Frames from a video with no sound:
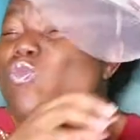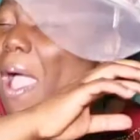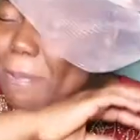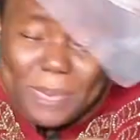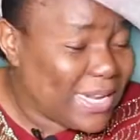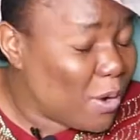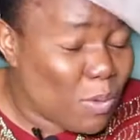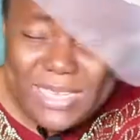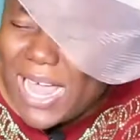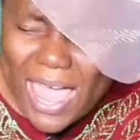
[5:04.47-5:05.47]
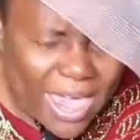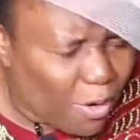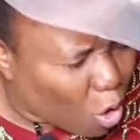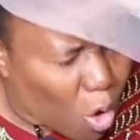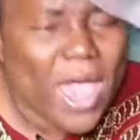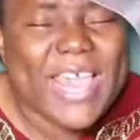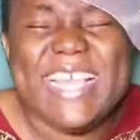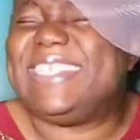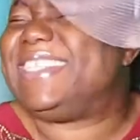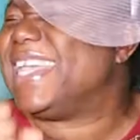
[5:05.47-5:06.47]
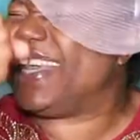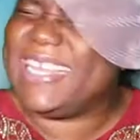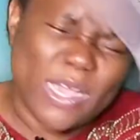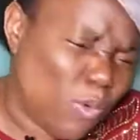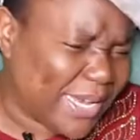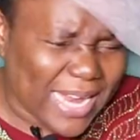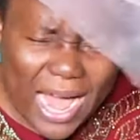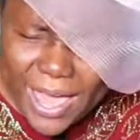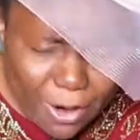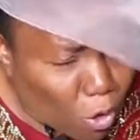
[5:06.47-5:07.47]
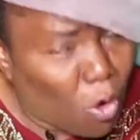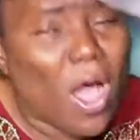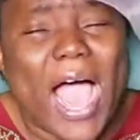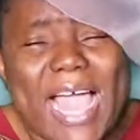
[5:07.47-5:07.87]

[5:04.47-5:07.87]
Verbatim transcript: wiping away that error. He's taking away that error.